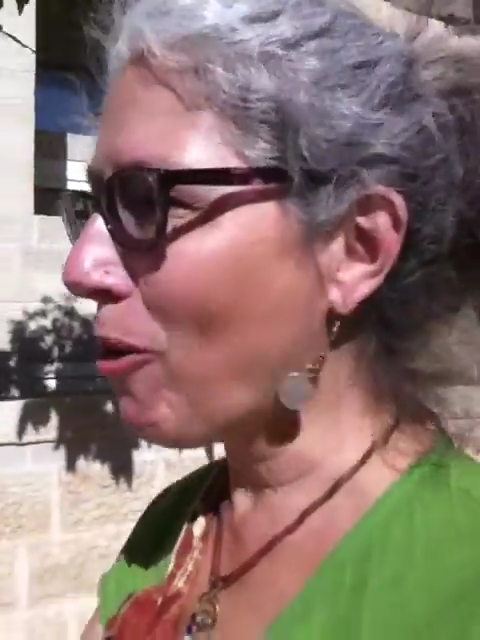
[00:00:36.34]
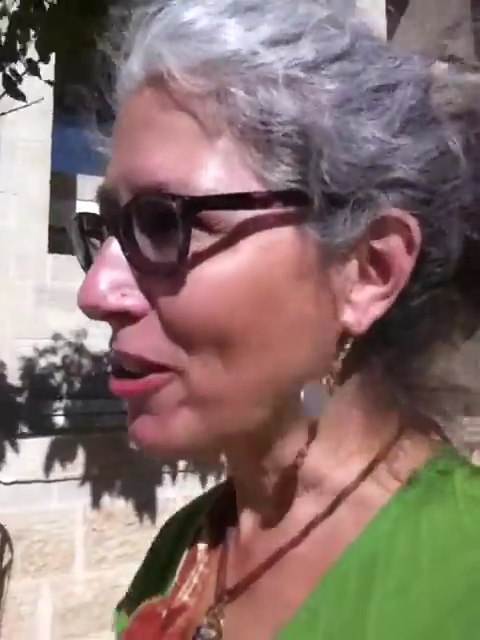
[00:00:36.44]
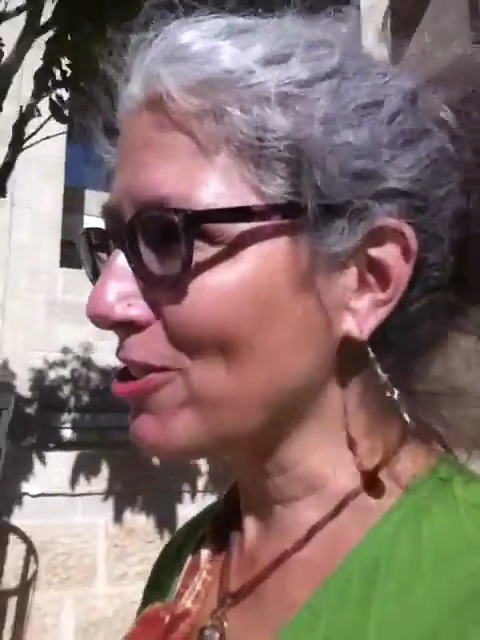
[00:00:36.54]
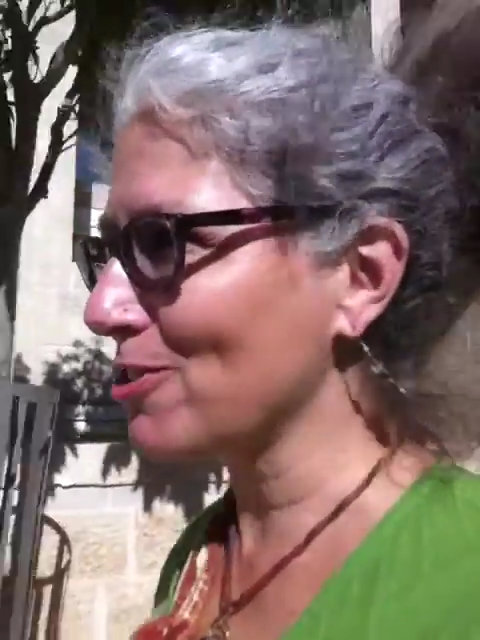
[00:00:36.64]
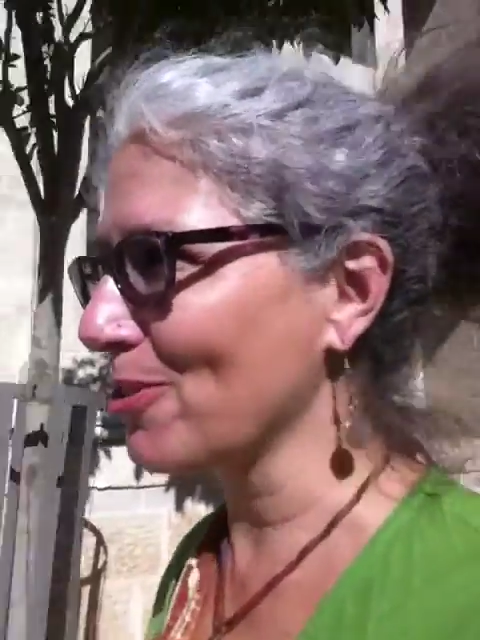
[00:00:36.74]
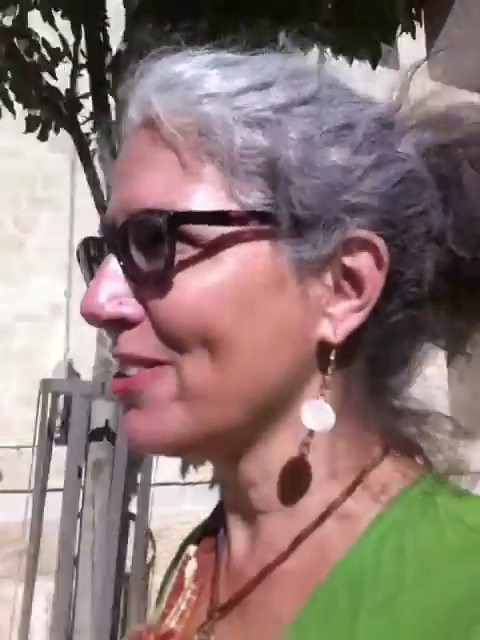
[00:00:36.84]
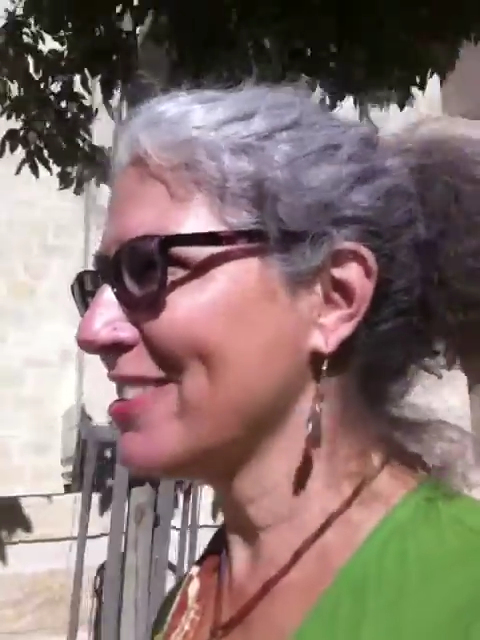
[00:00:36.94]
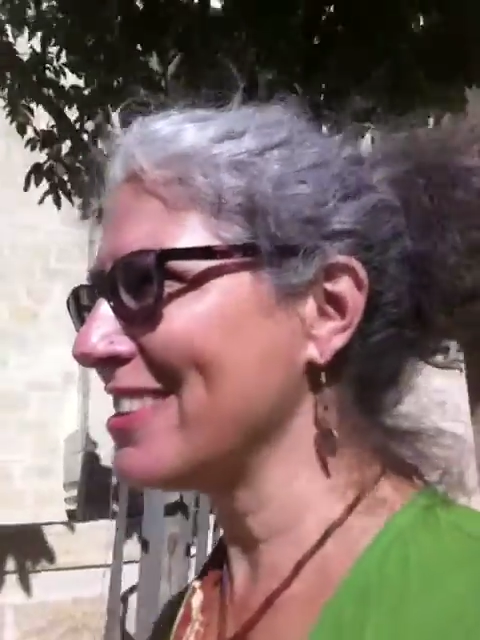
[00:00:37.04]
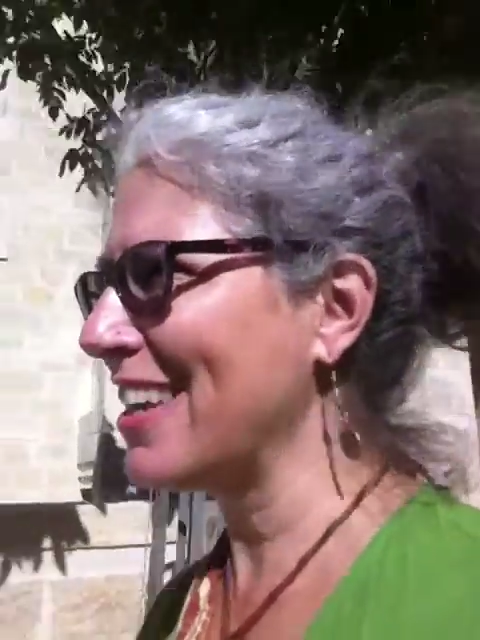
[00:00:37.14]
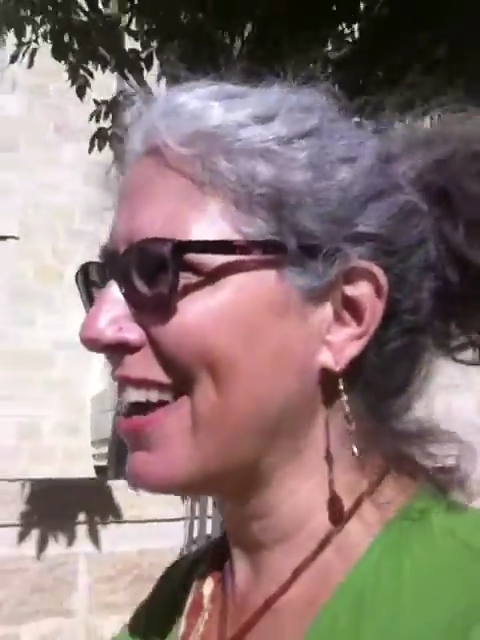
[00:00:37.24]
water
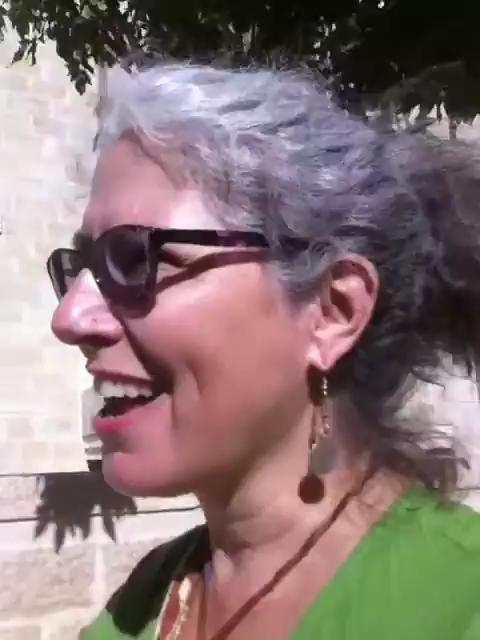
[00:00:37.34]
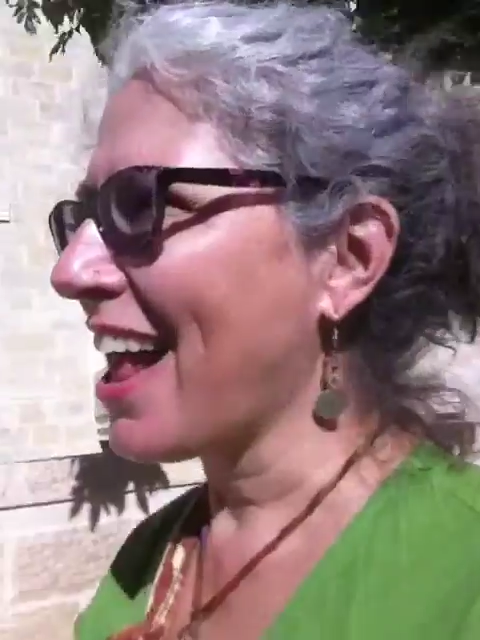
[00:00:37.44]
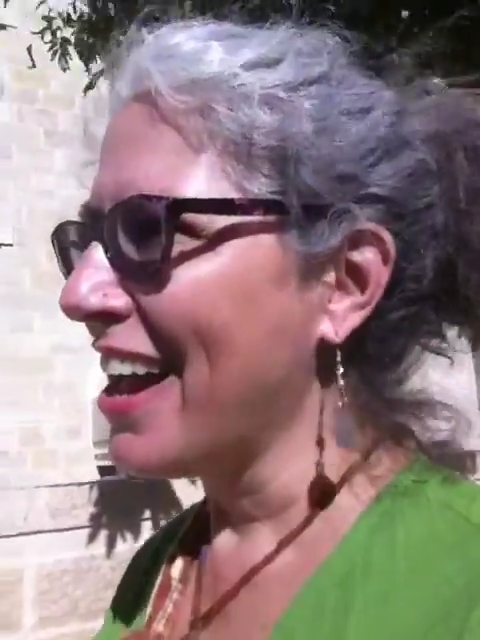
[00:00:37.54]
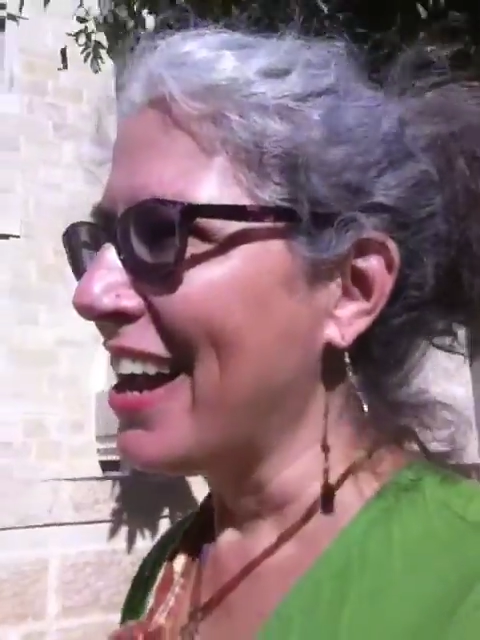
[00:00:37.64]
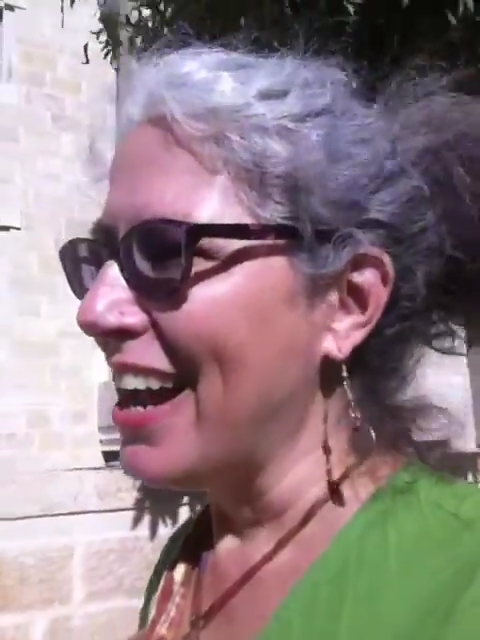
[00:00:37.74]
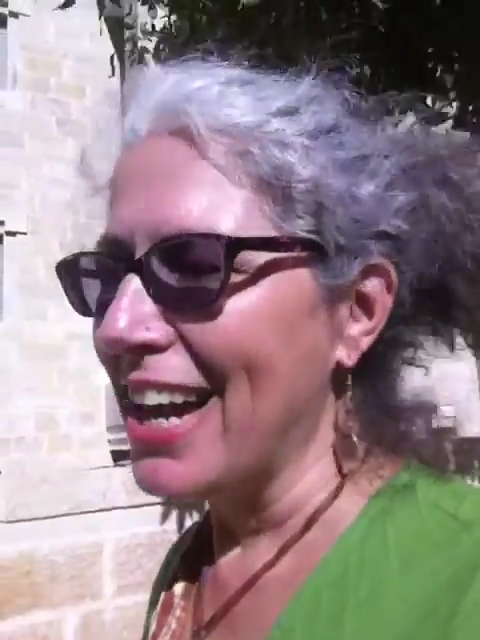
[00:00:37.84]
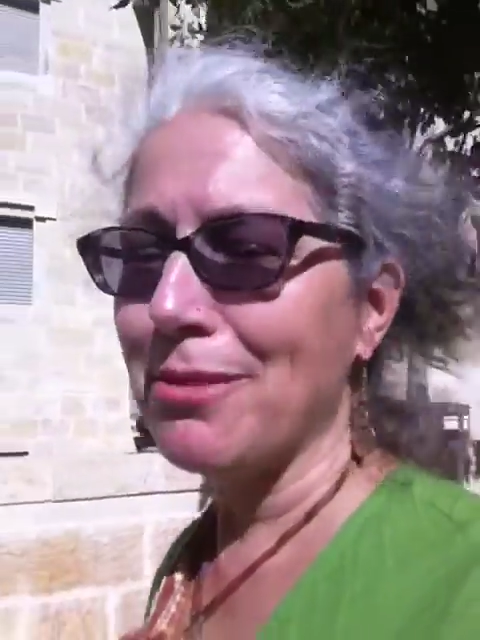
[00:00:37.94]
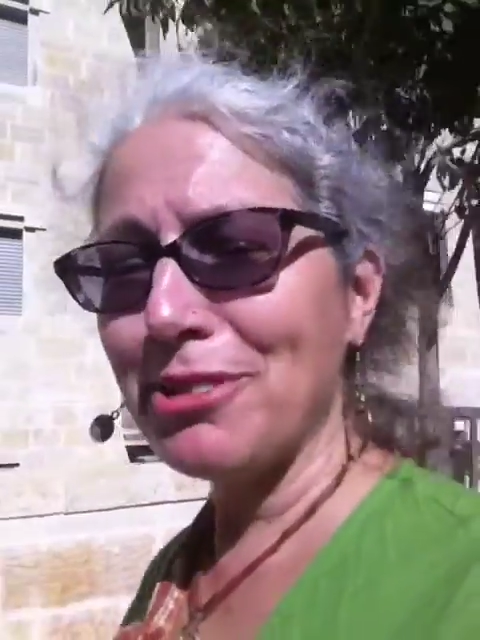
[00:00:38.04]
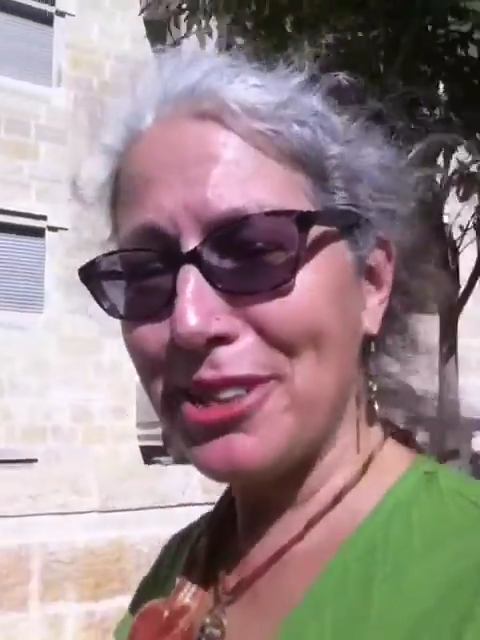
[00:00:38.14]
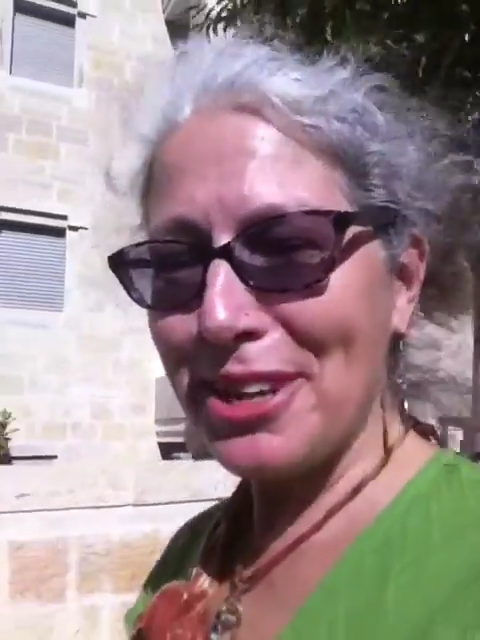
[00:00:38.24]
source,
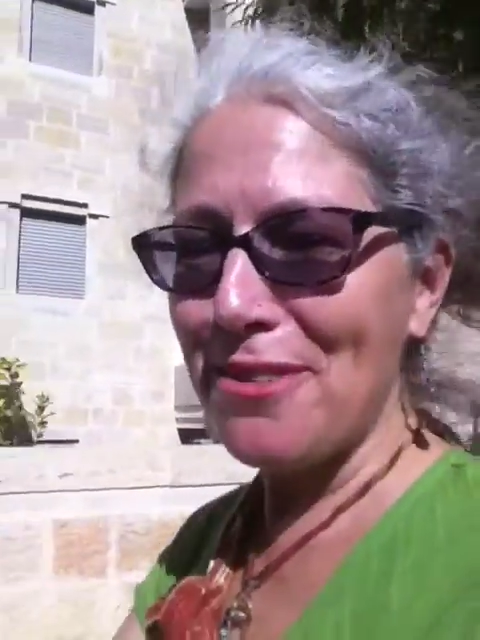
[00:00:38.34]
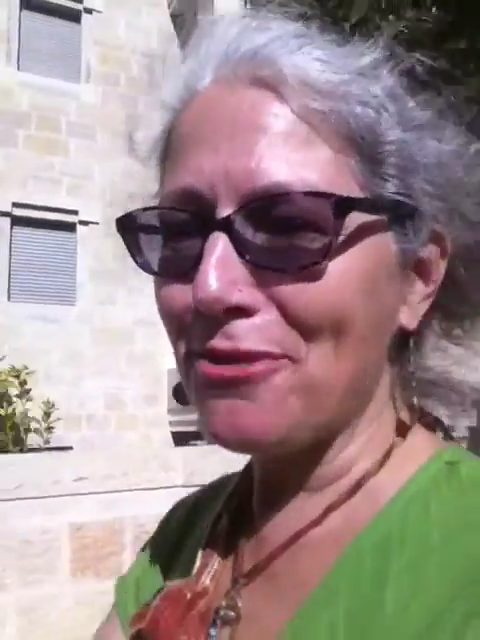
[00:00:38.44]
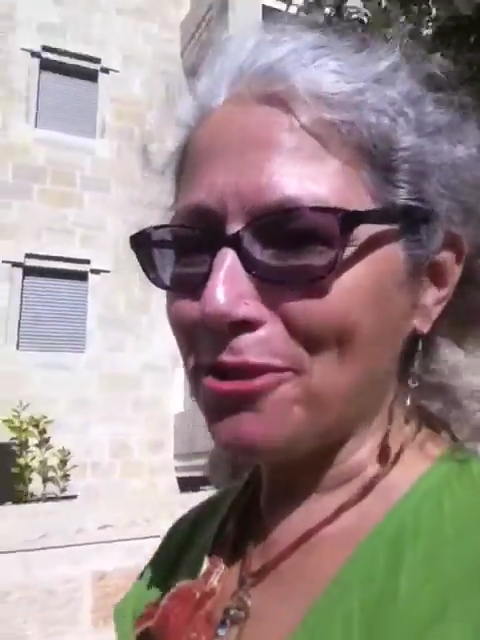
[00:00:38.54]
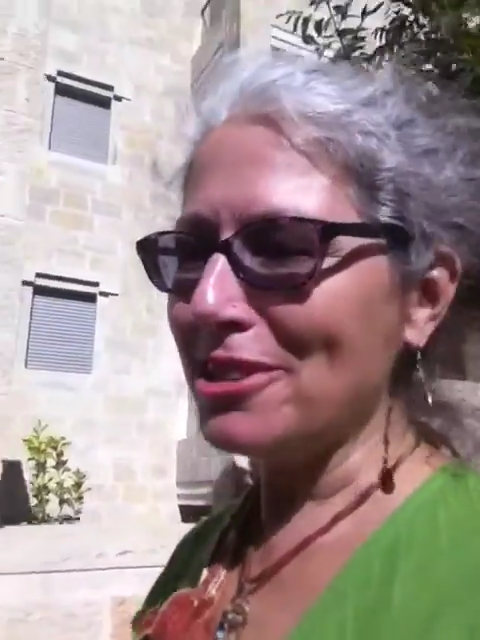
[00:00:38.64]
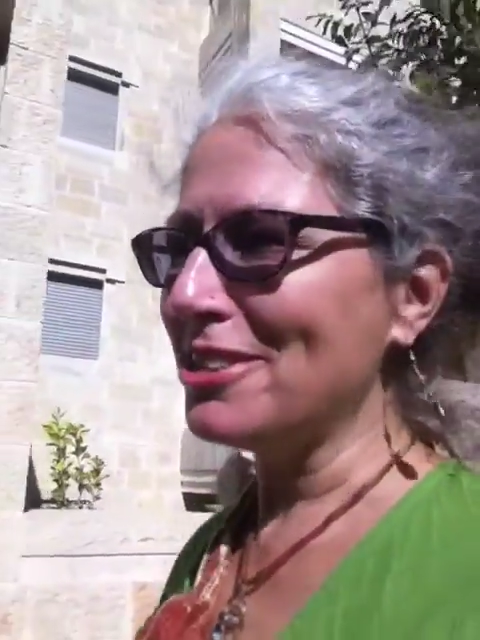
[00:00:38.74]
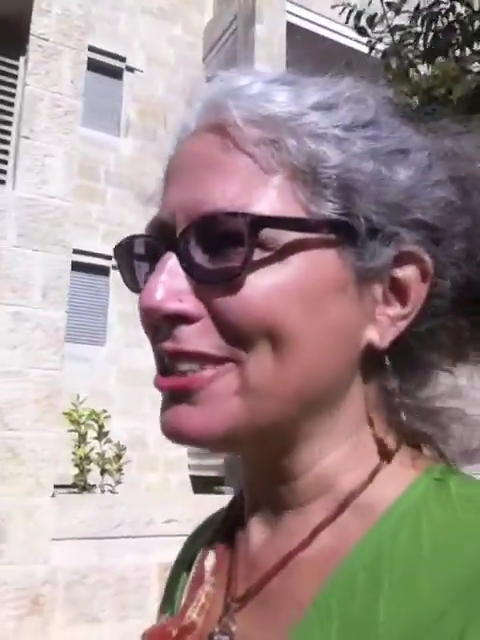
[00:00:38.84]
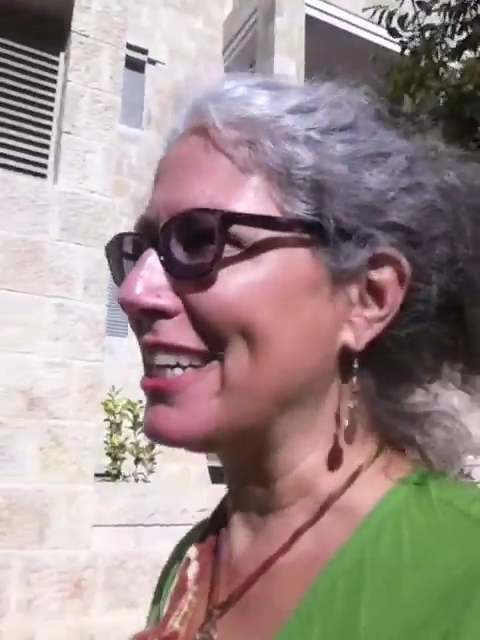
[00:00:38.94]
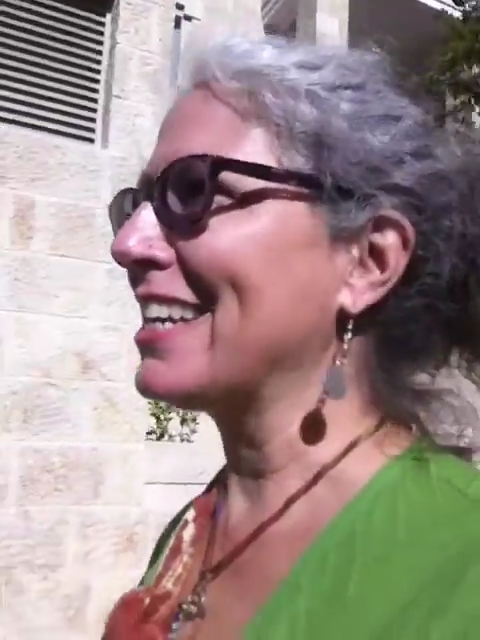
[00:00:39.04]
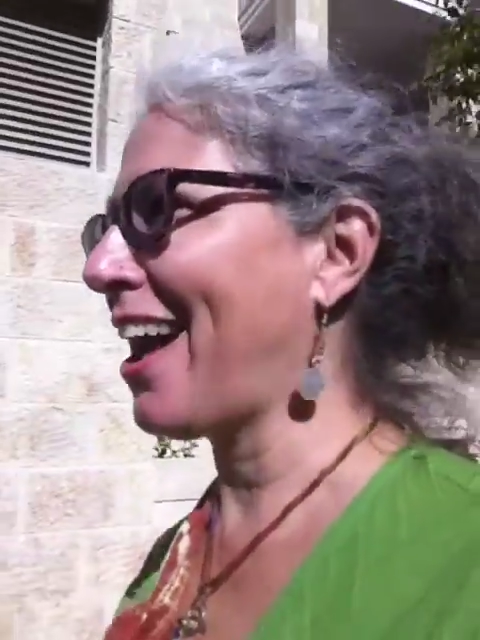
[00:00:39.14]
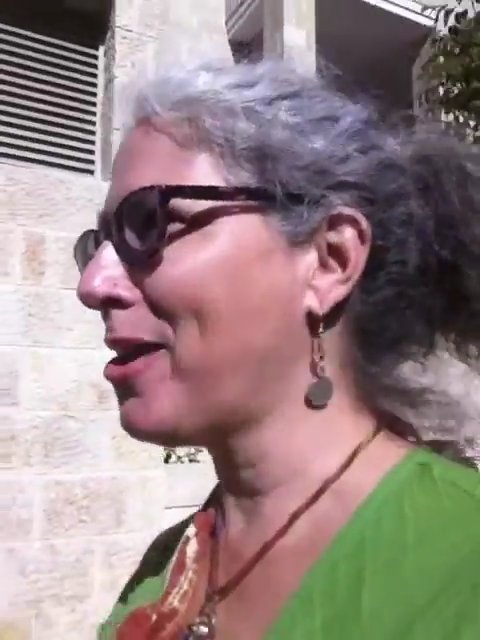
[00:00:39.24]
and I'm really looking forward to it